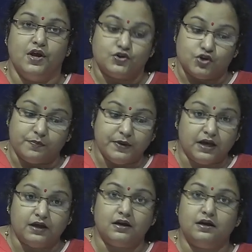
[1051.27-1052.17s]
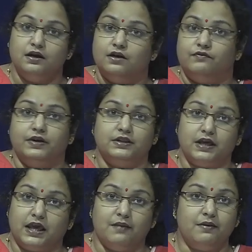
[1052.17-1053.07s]
Tropicana, when they
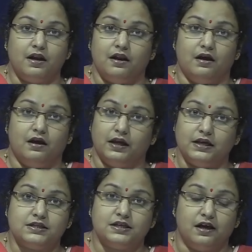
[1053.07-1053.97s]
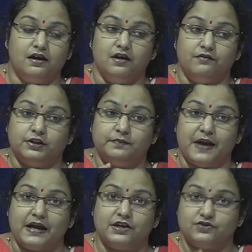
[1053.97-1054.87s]
came in India with a
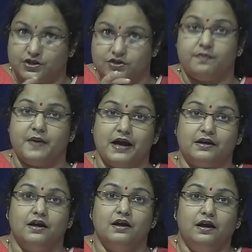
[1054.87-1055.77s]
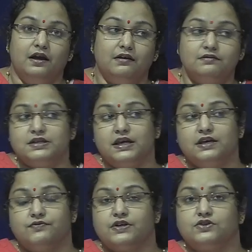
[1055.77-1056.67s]
packaged Tetra Pak, see,
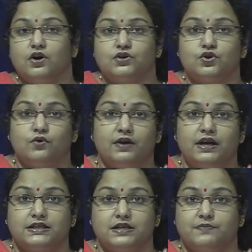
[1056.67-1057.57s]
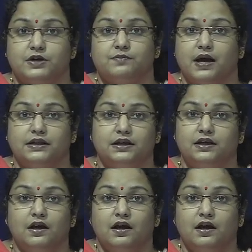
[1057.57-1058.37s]
it was not so well accepted by the